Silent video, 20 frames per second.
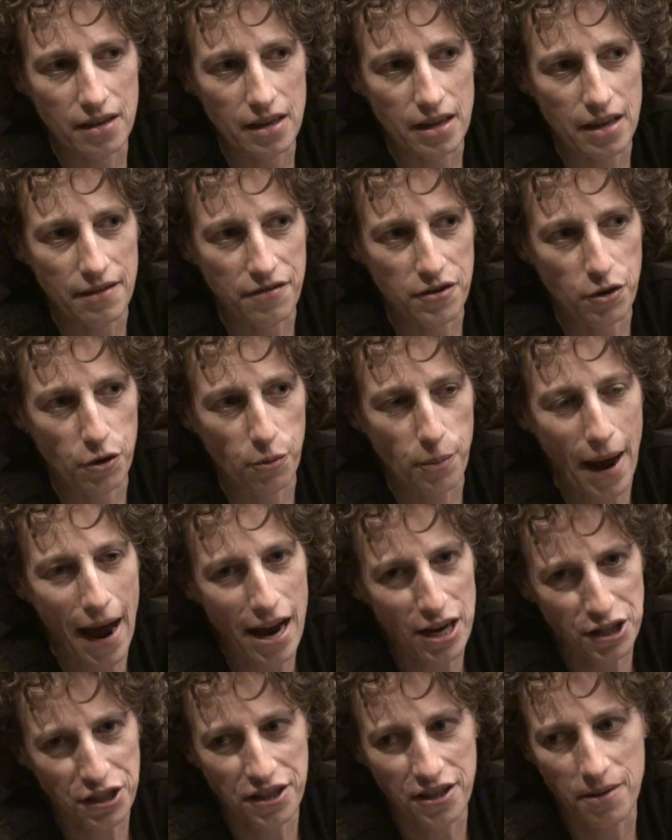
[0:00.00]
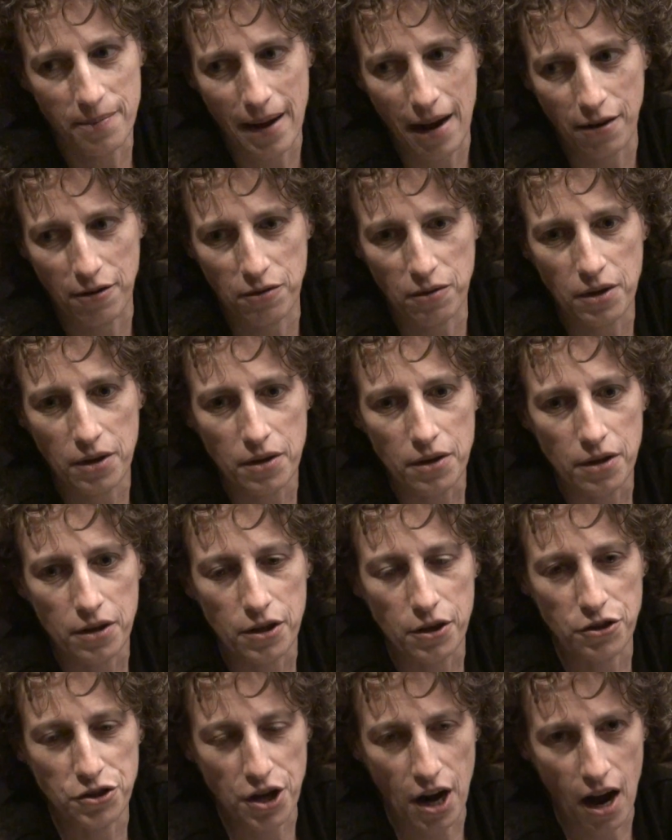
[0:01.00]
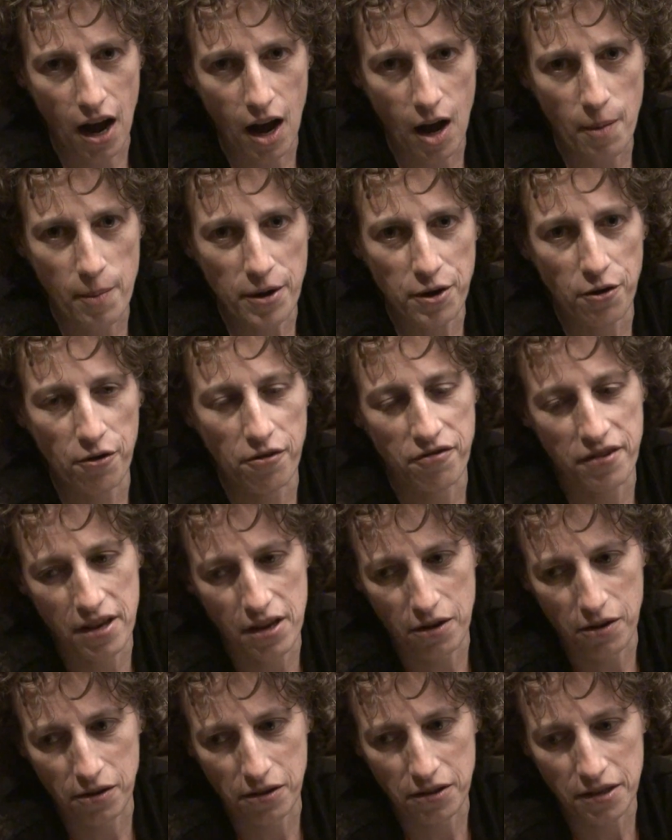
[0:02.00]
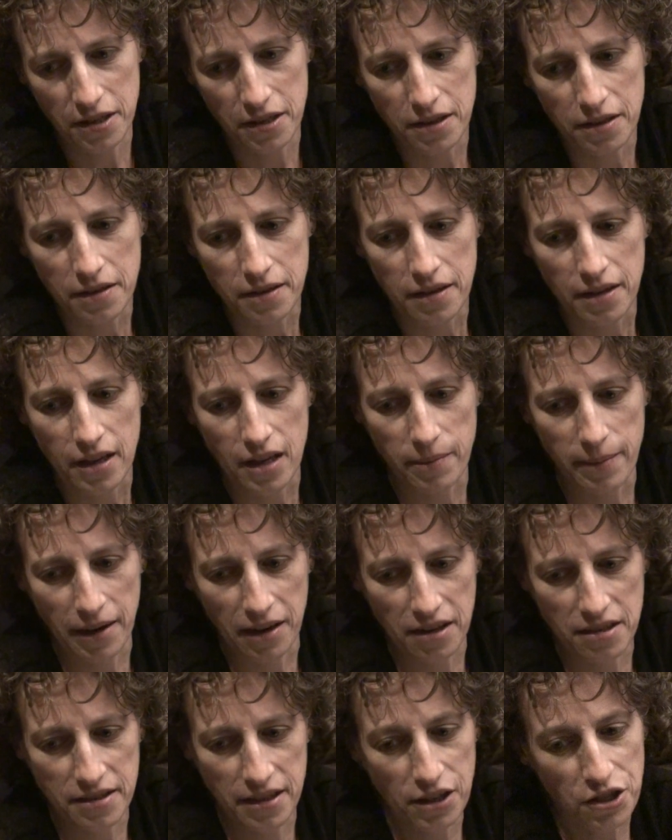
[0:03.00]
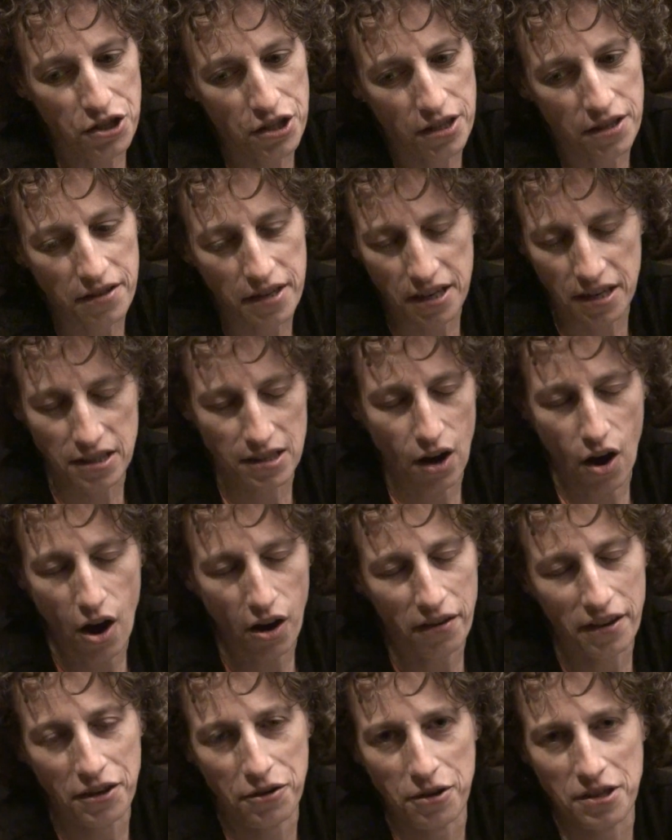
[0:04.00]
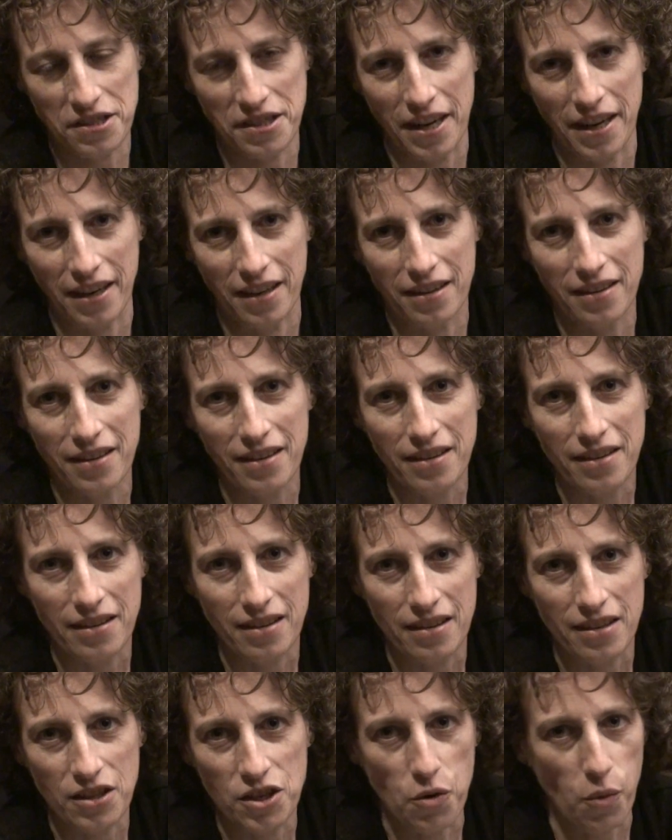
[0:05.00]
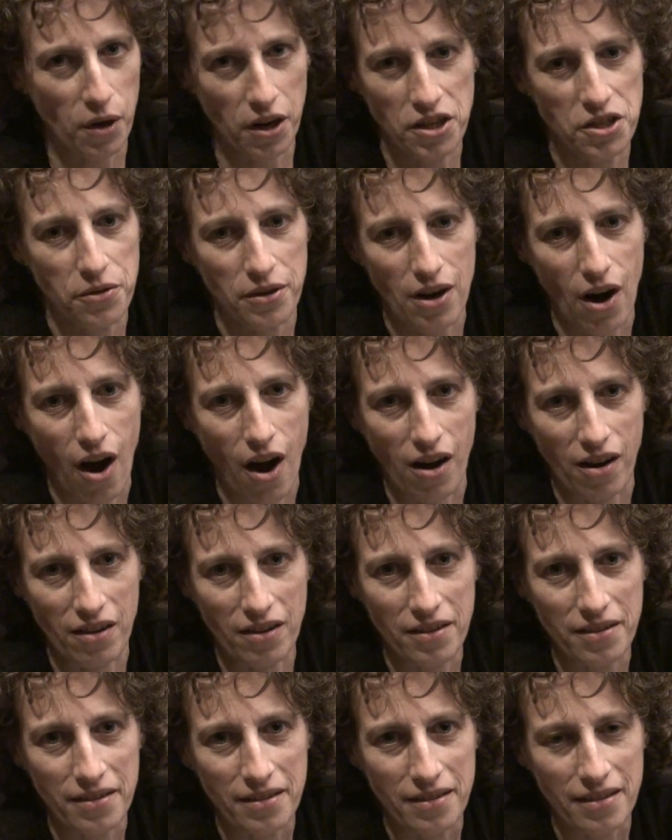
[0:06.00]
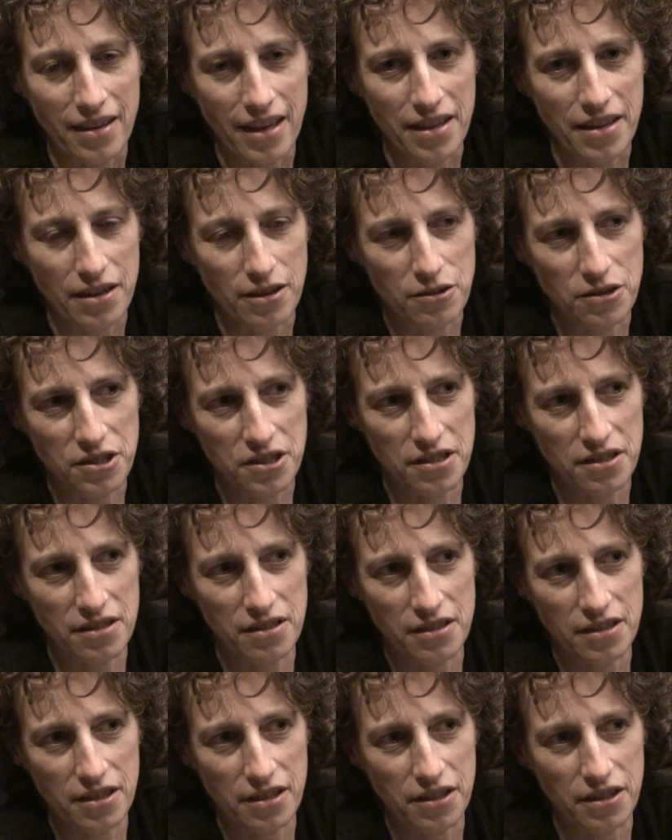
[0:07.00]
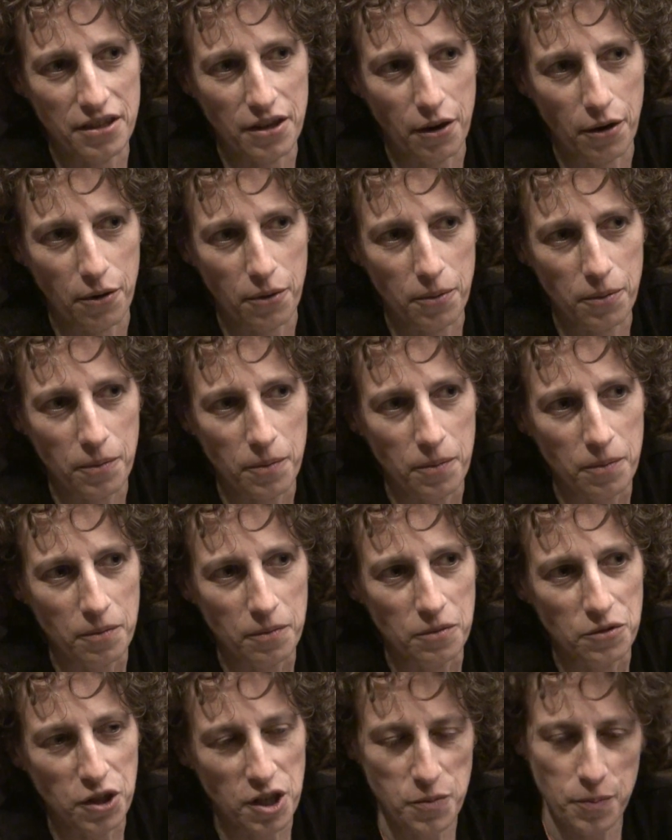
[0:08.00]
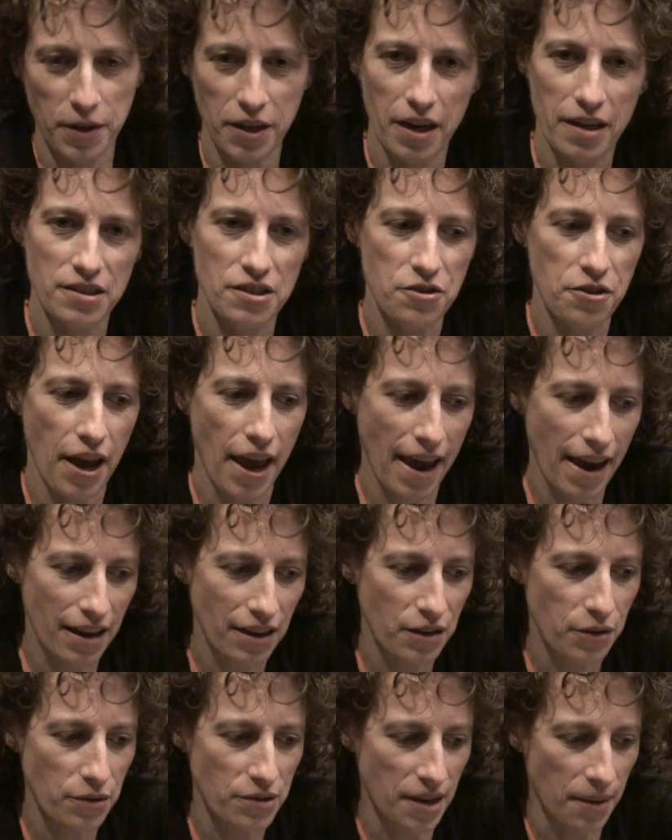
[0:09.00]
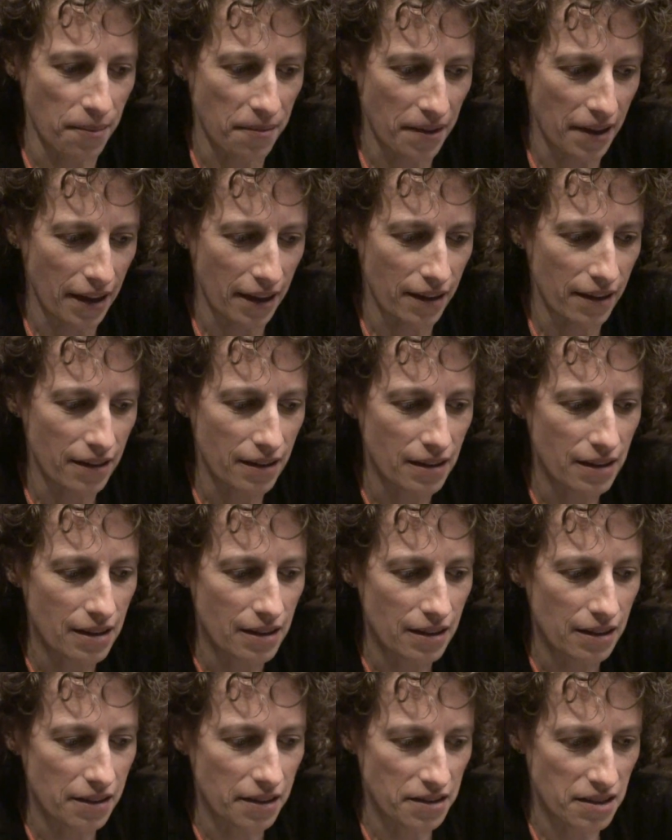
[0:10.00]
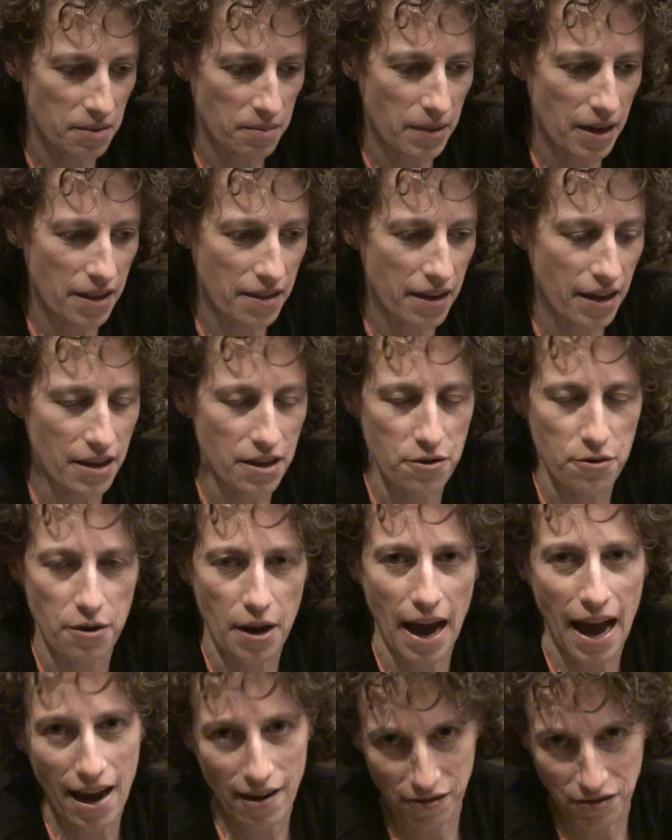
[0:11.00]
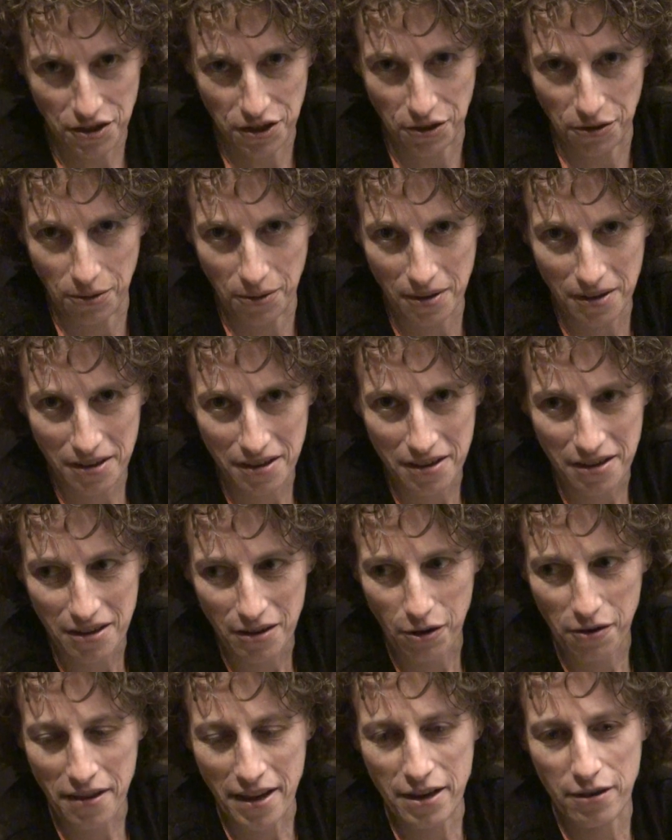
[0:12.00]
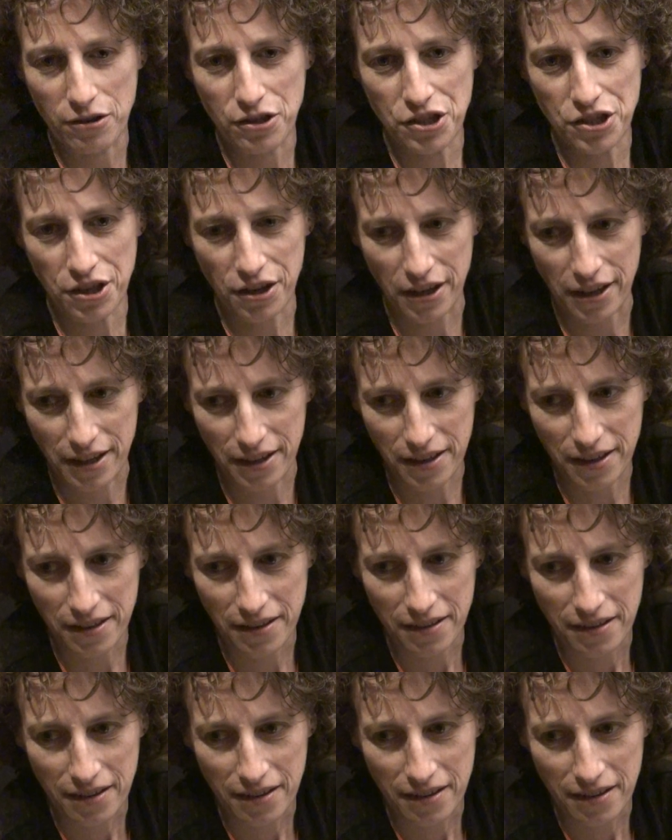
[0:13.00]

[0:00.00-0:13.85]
if you're passionate about your job and your field and about Extension, then it's all interesting. You want to do it all. And there's, just because you can do something doesn't mean that you have to or that you should.